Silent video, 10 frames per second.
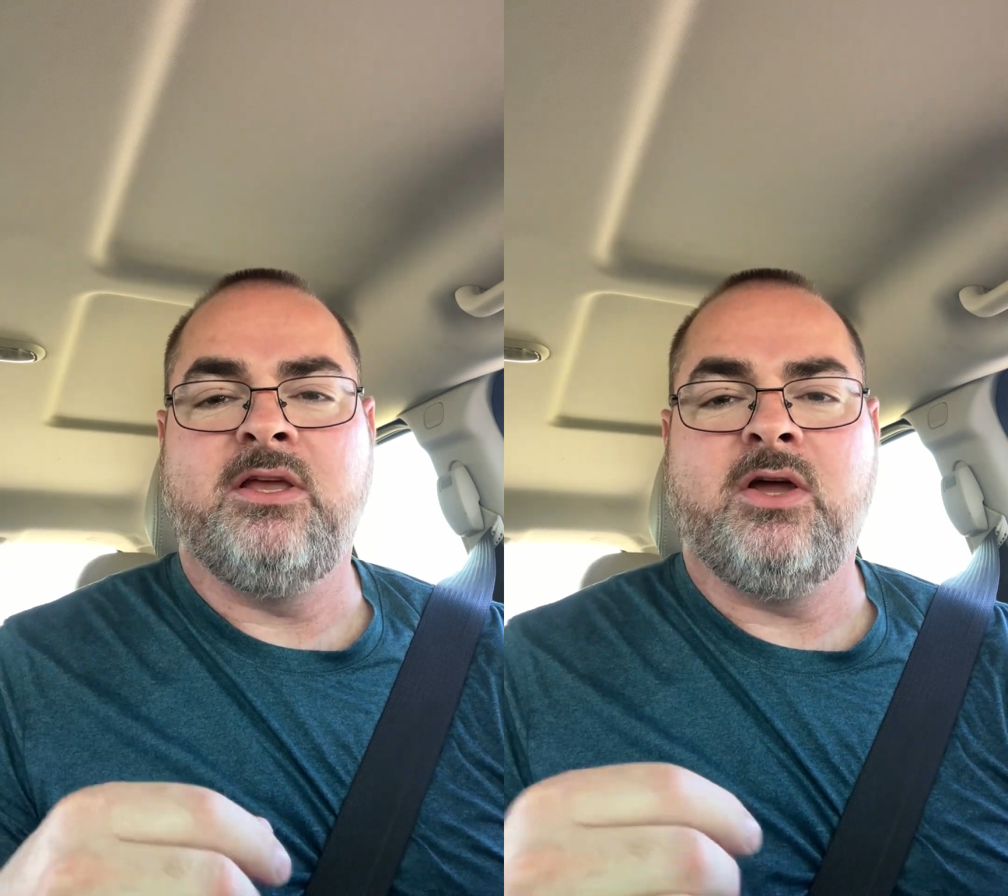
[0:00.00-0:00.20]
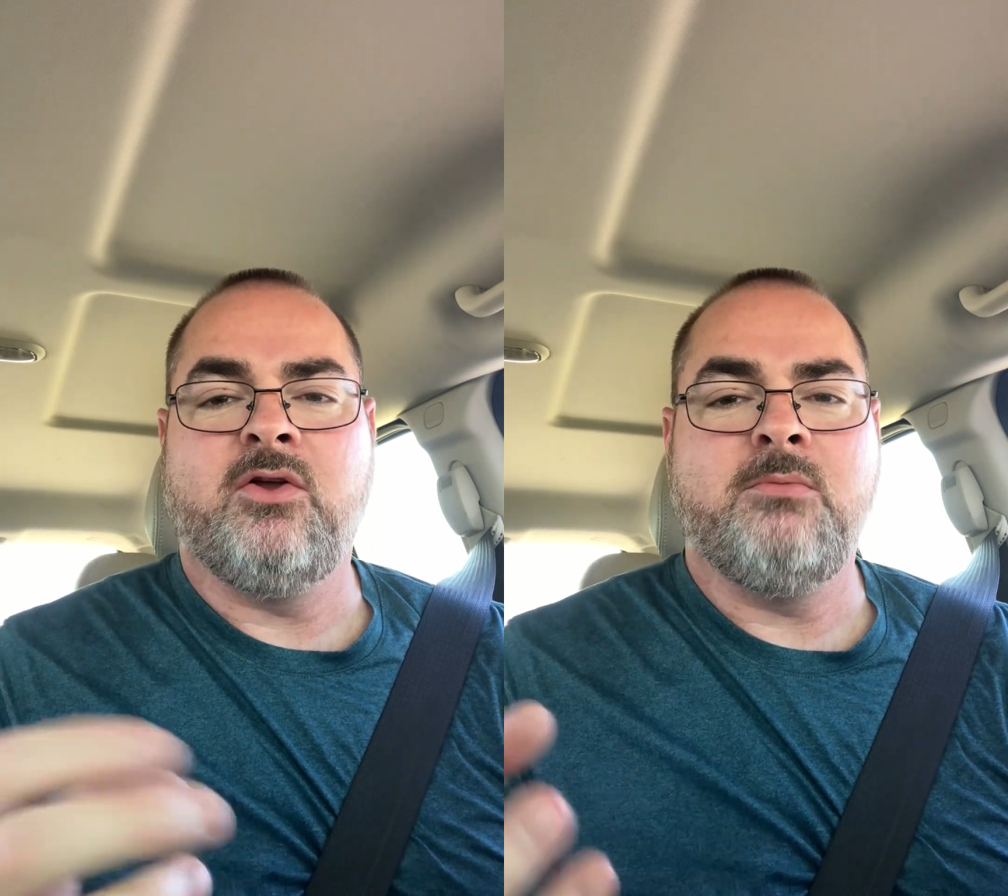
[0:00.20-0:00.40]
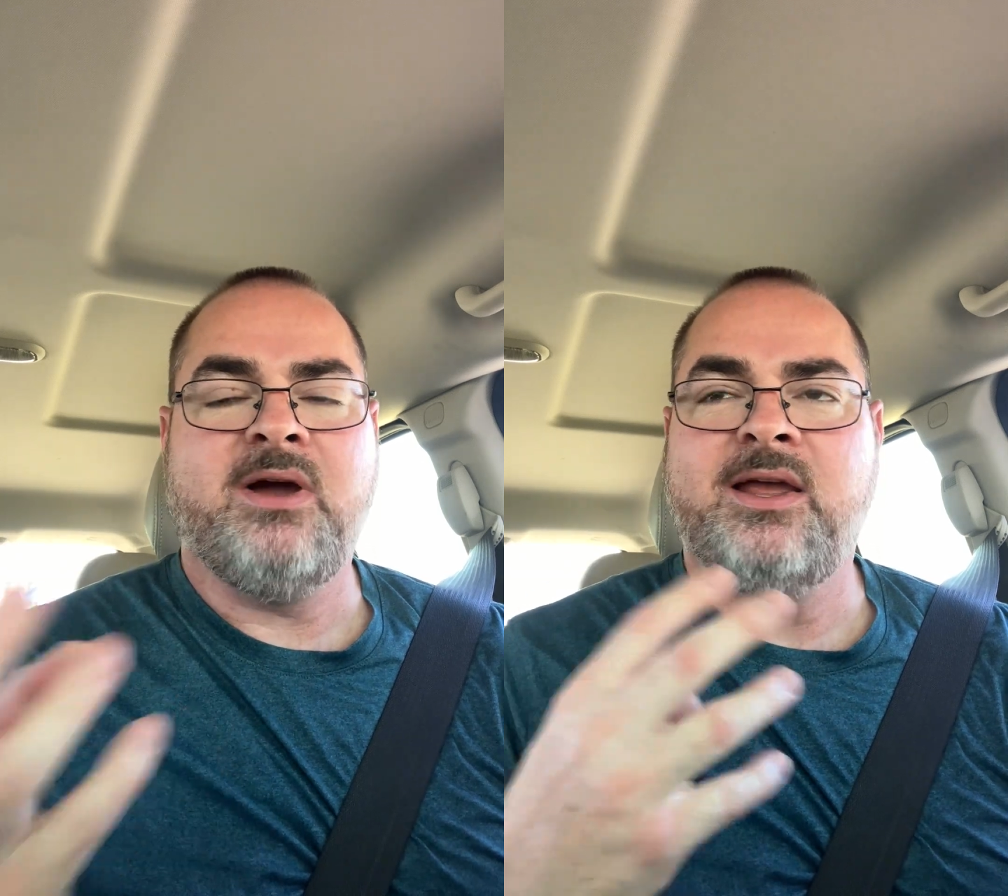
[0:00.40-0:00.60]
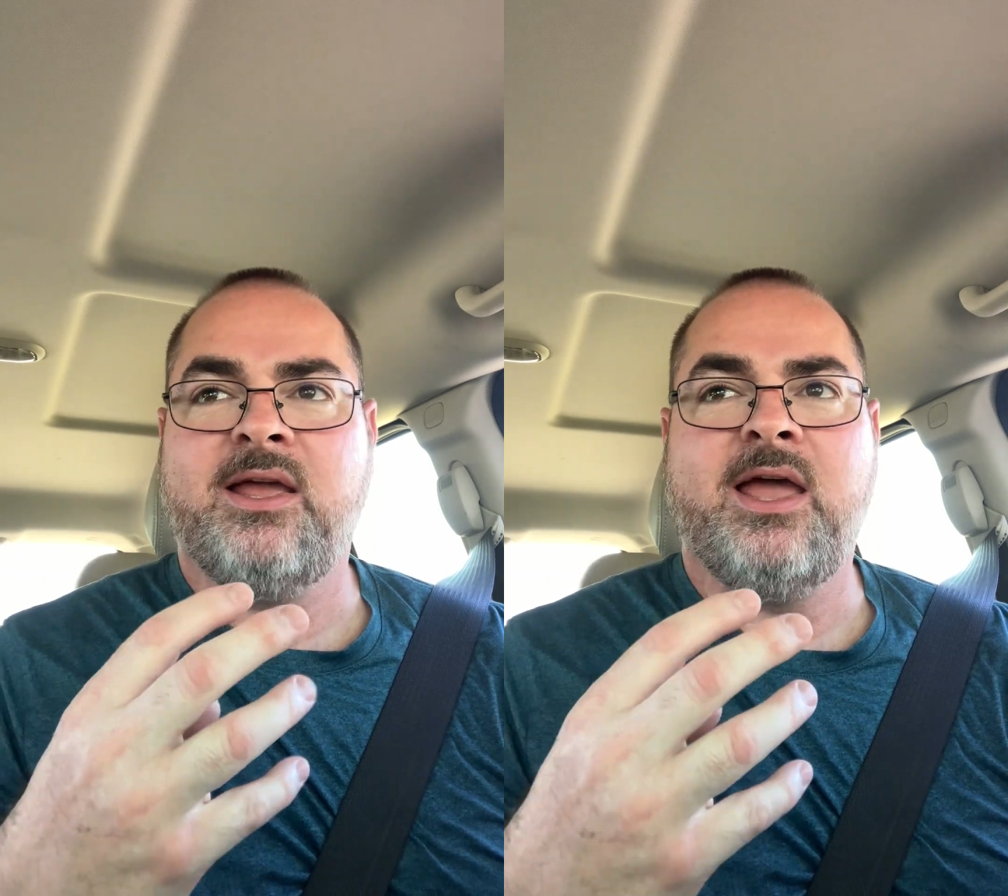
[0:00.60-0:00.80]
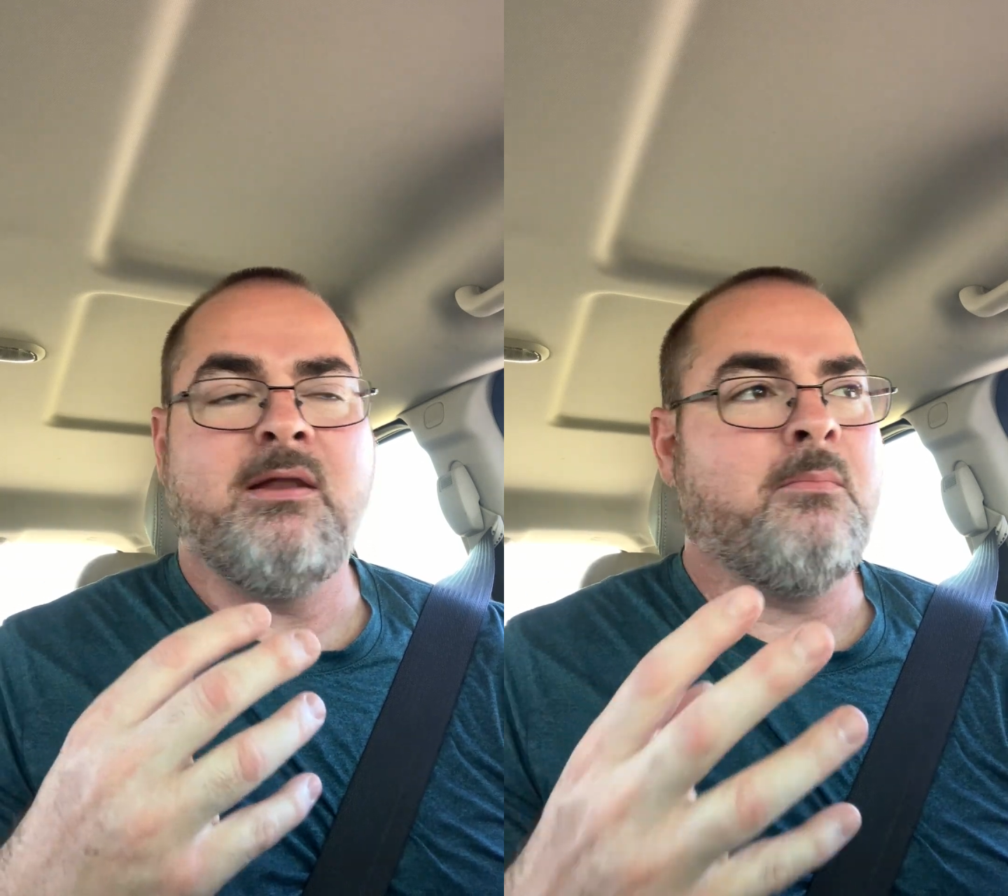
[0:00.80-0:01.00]
You know, you
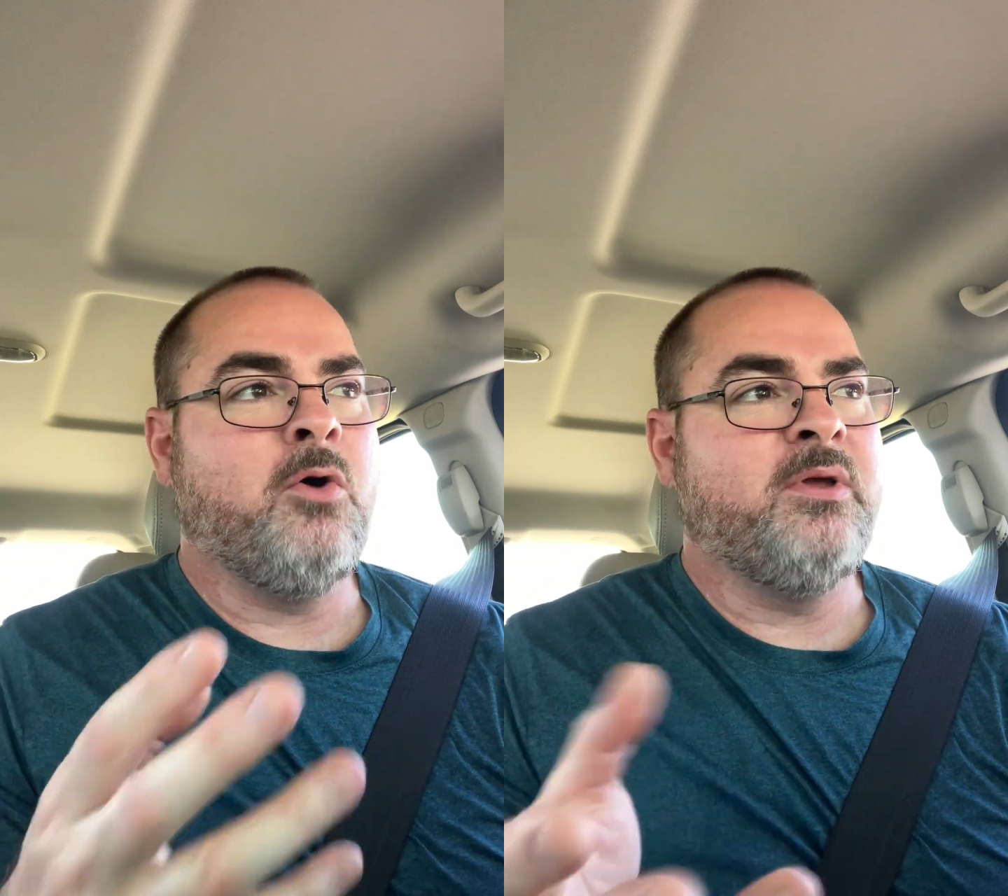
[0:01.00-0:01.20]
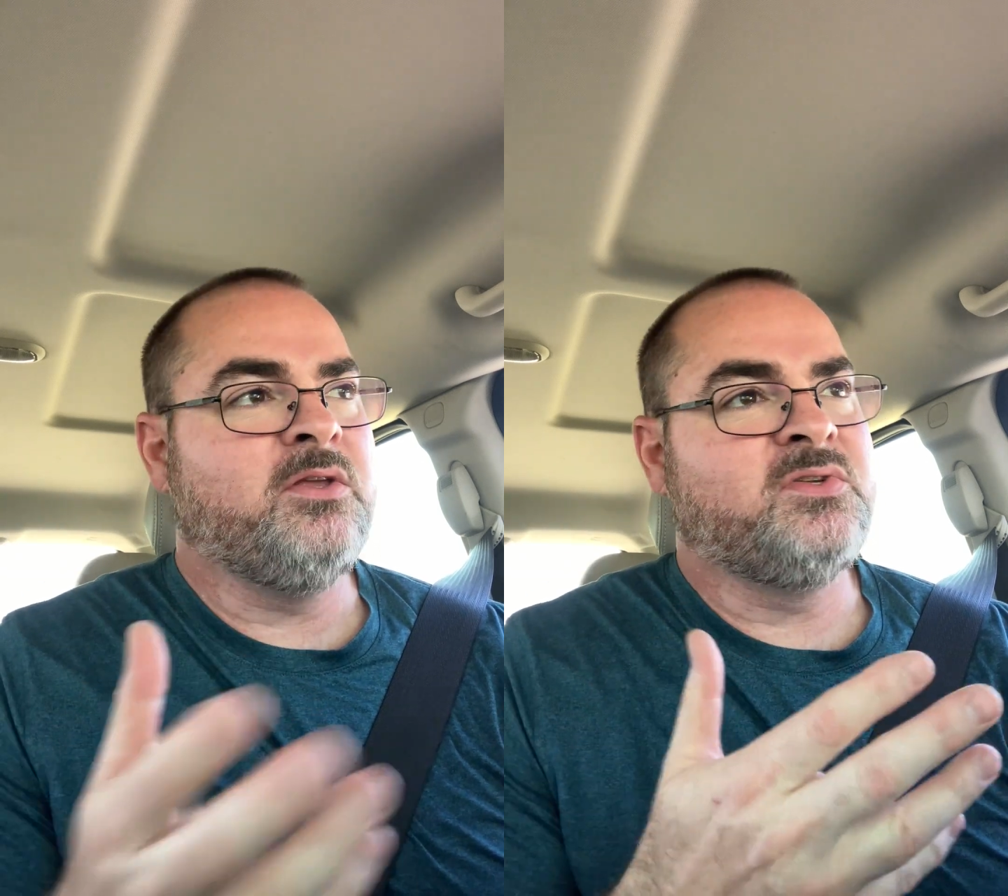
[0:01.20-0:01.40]
might at a moment you